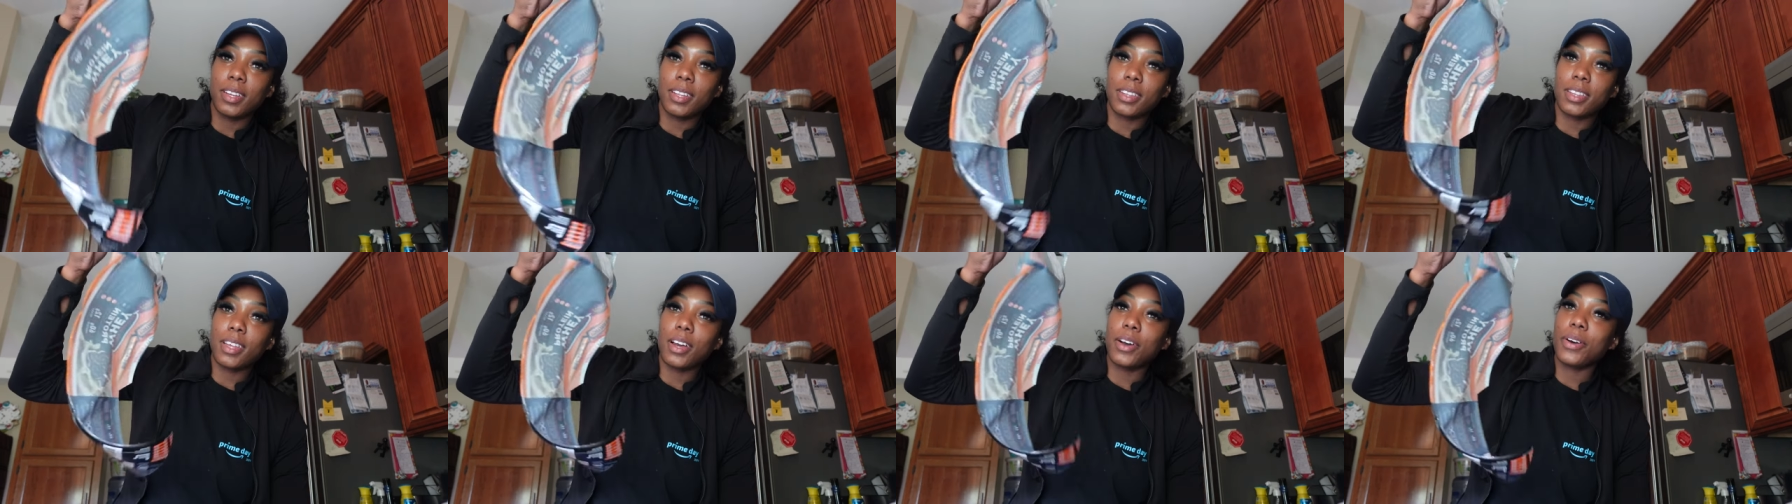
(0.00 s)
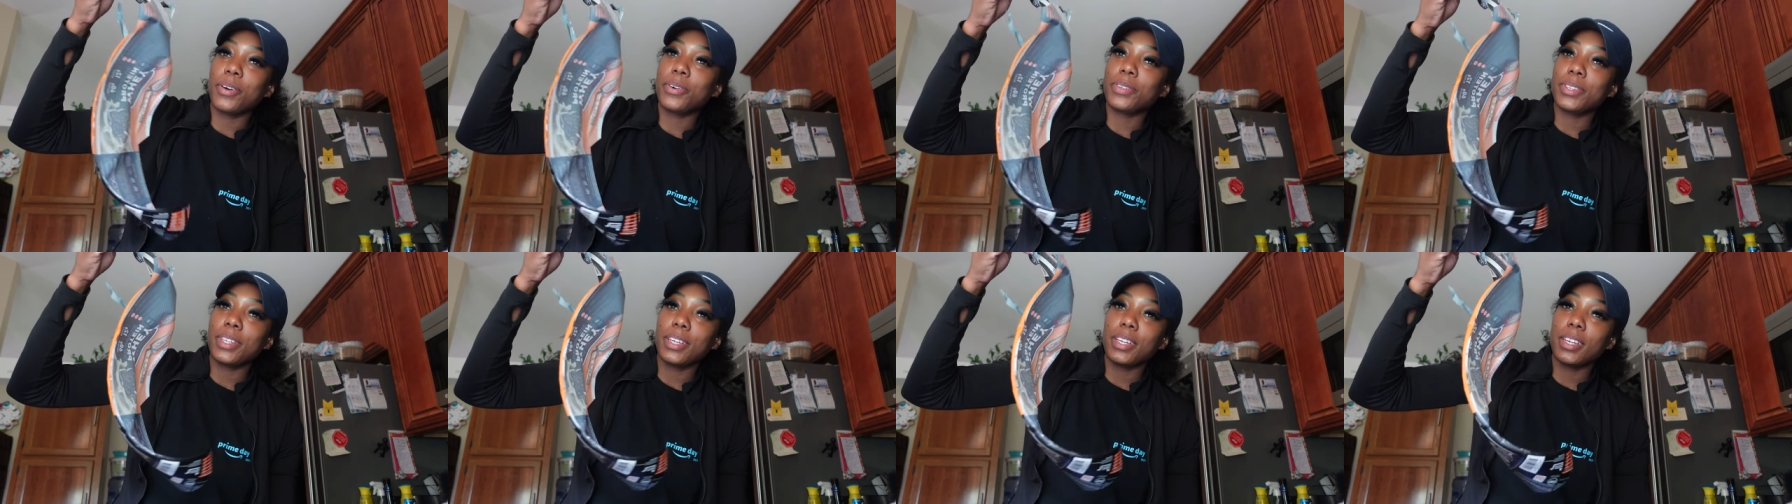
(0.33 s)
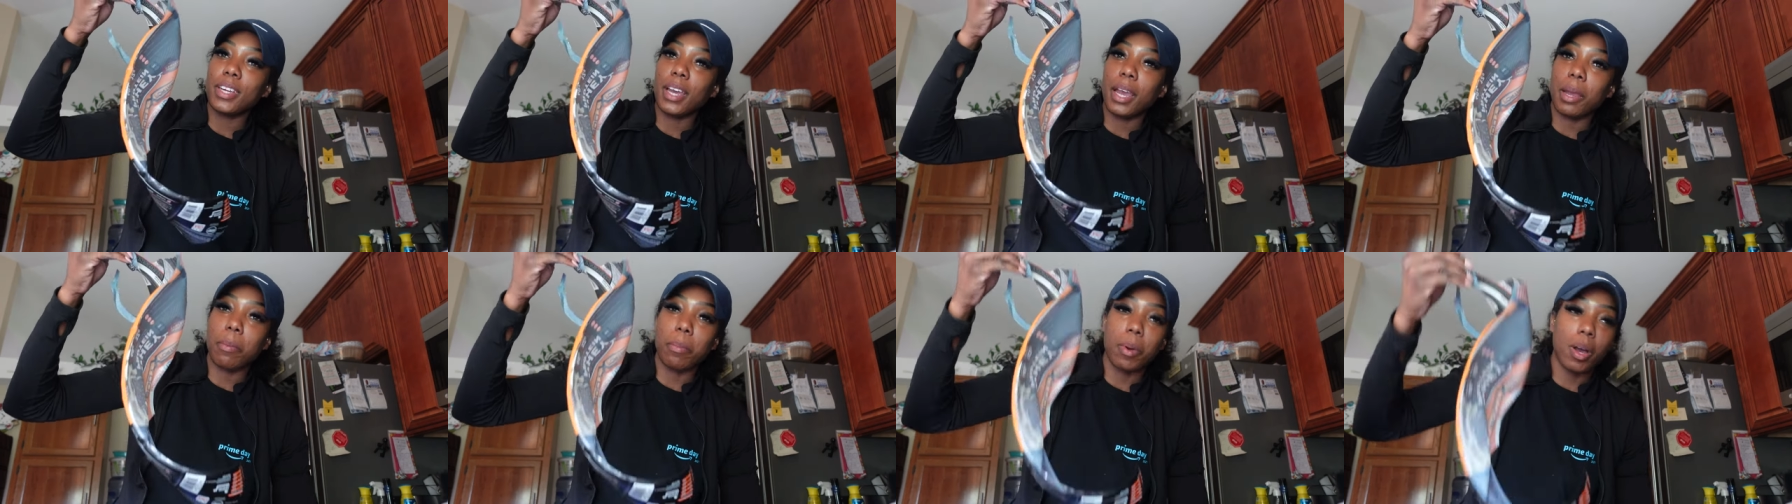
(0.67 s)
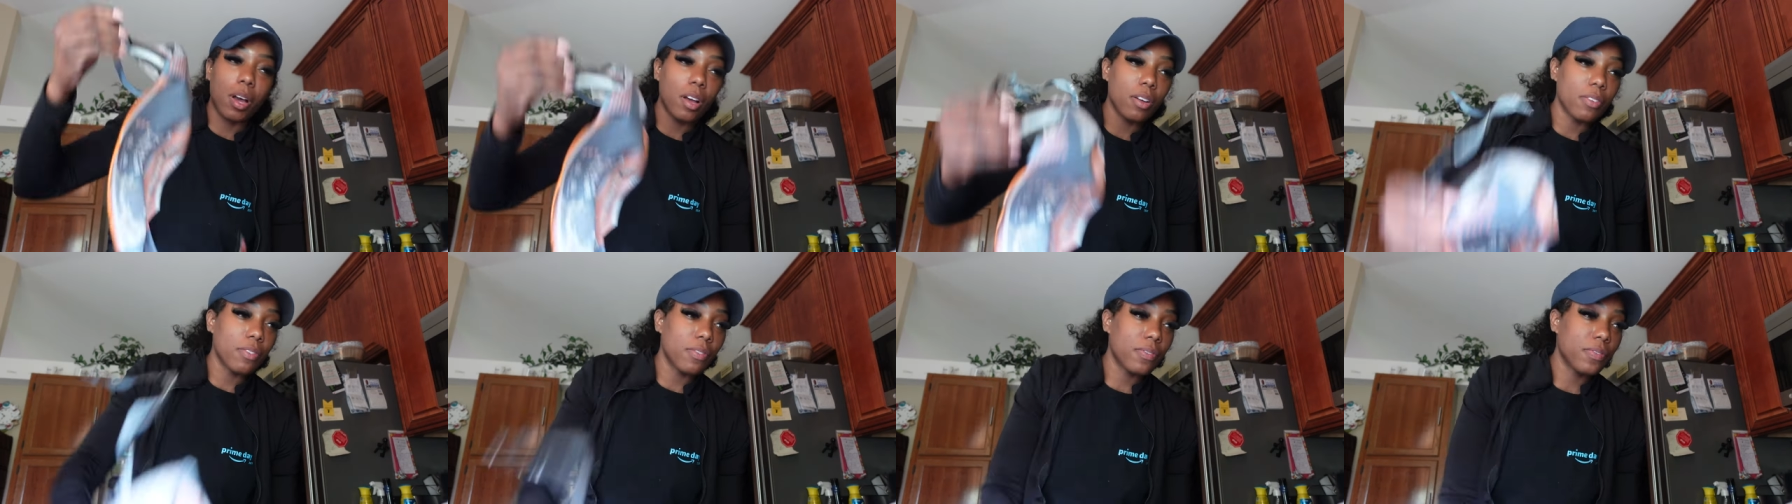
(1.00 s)
The whole thing came
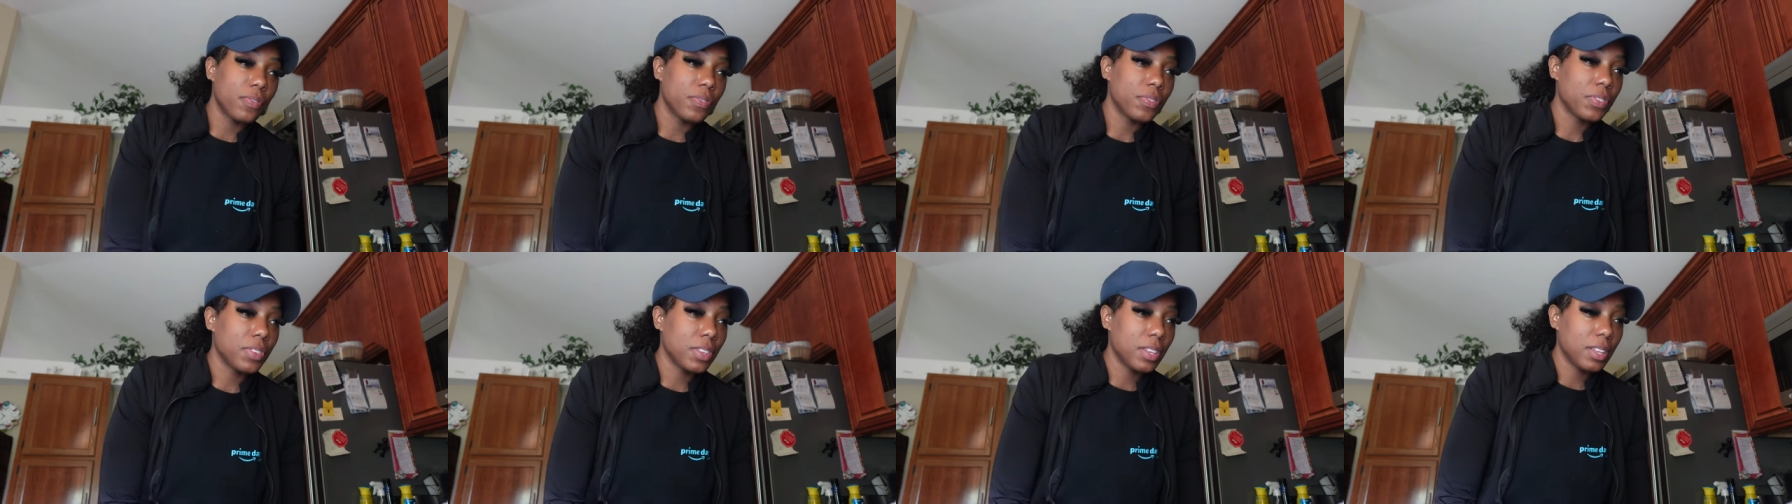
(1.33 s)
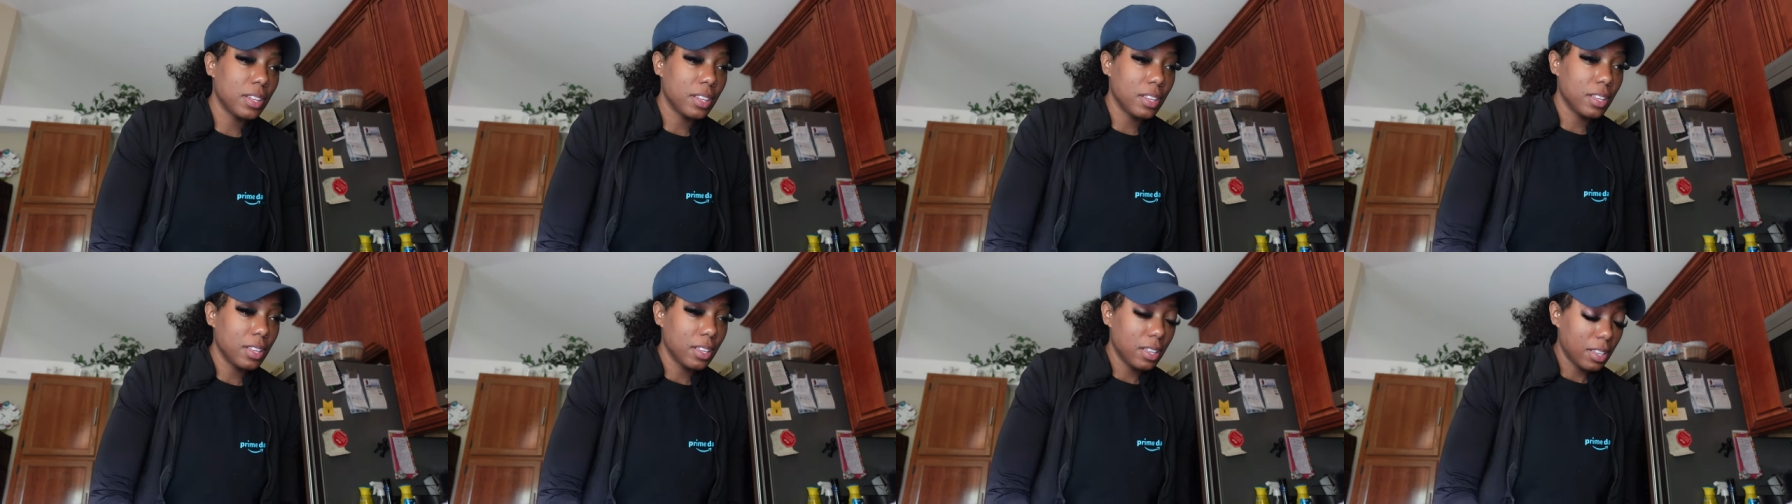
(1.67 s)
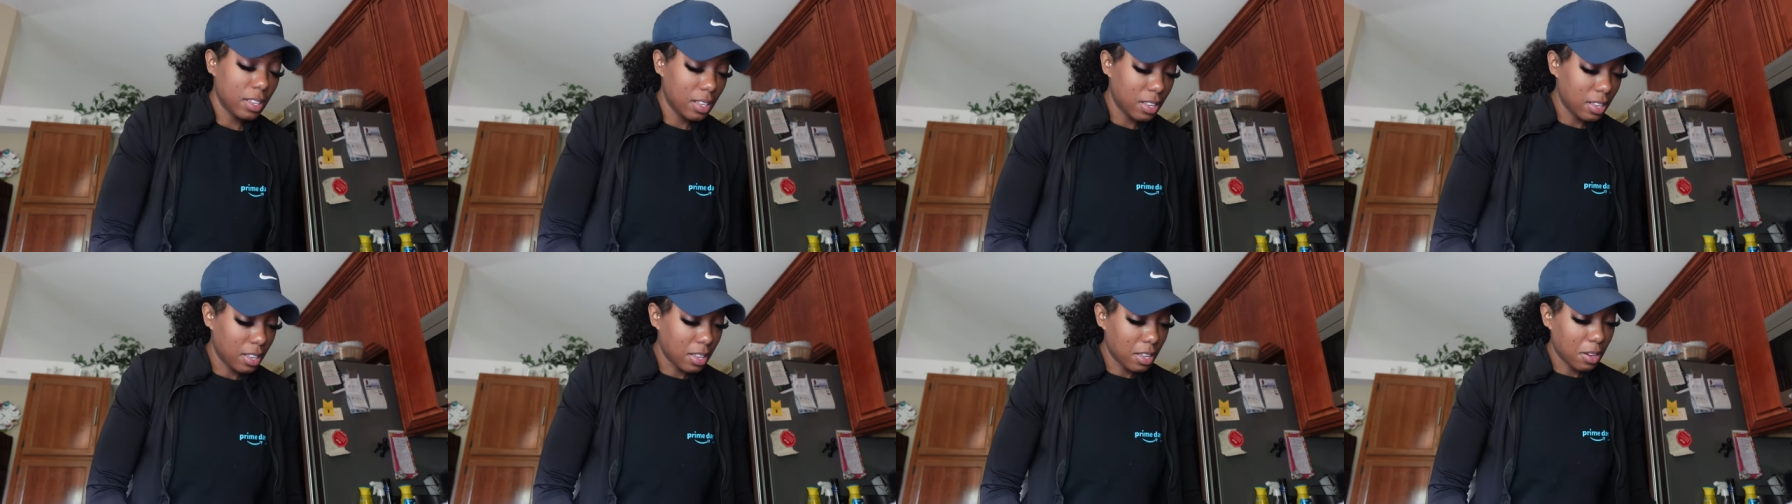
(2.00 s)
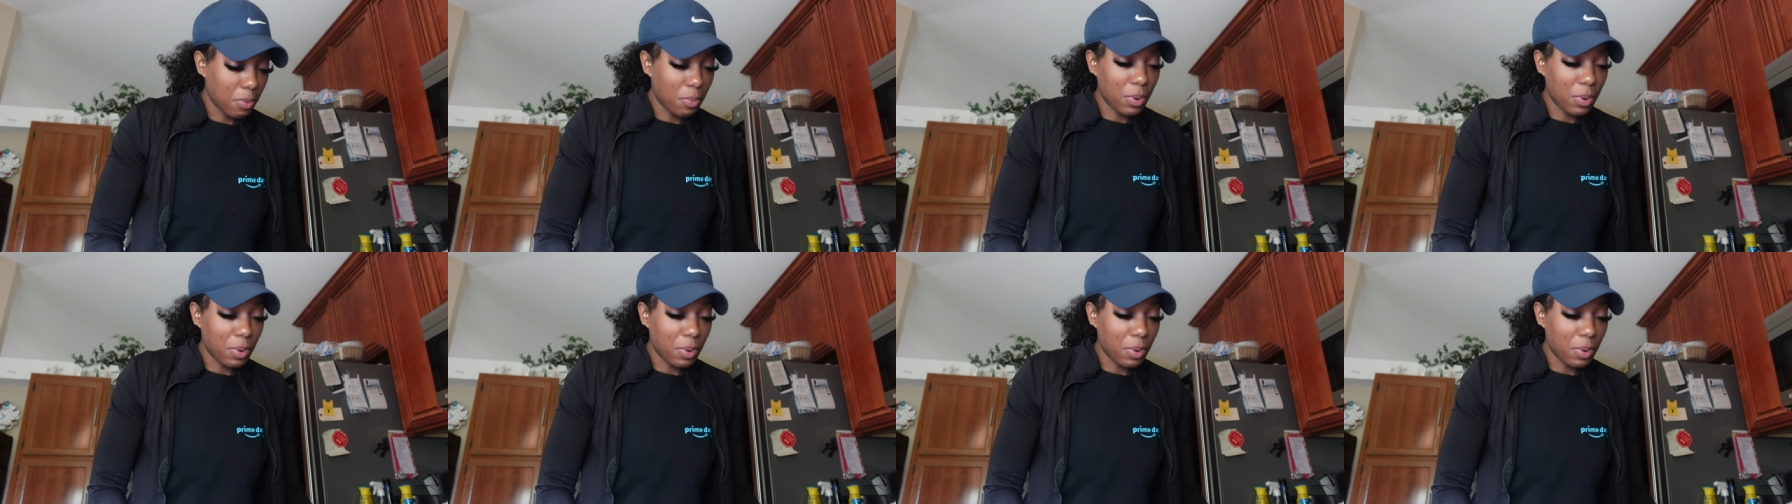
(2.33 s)
off.